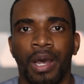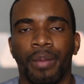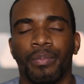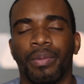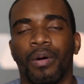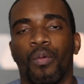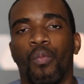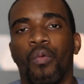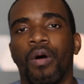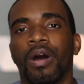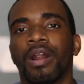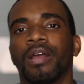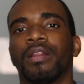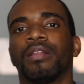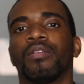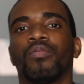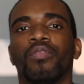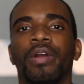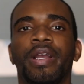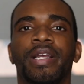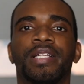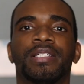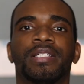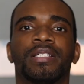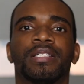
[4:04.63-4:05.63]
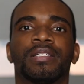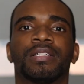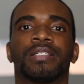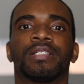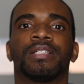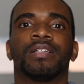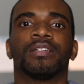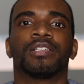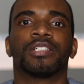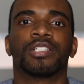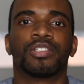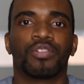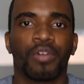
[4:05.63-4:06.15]
but one of the reasons
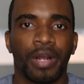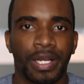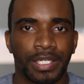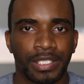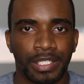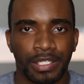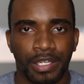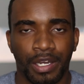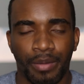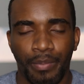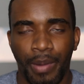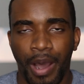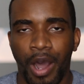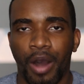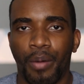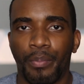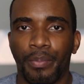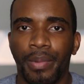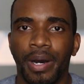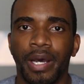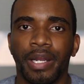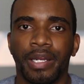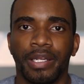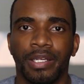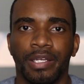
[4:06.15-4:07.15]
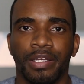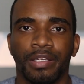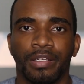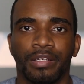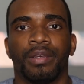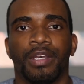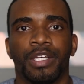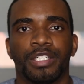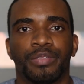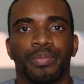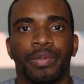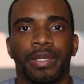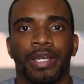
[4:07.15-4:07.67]
you're stressing about money
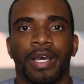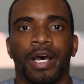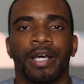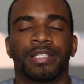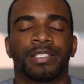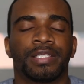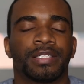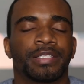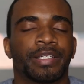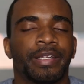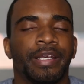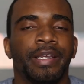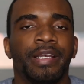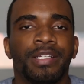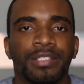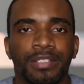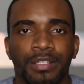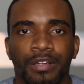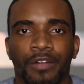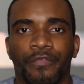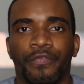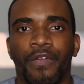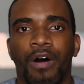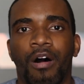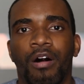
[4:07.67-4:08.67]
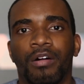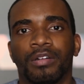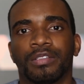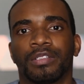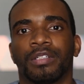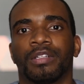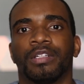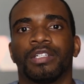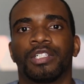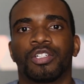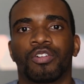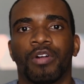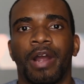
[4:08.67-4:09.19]
is because it's easy to fall
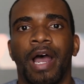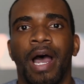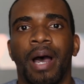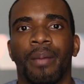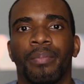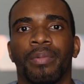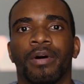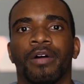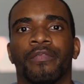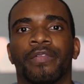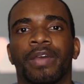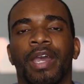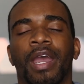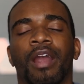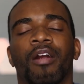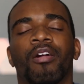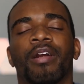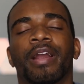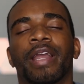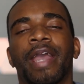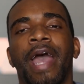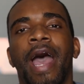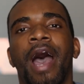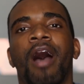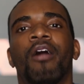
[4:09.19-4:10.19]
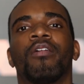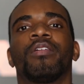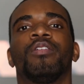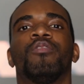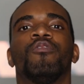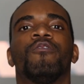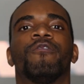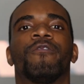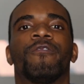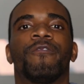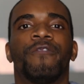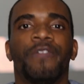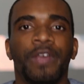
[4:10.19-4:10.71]
into the trap of caring how
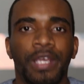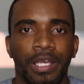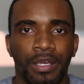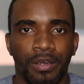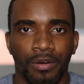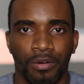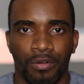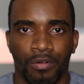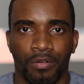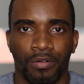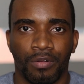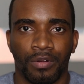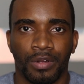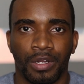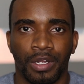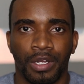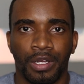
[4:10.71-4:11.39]
you feel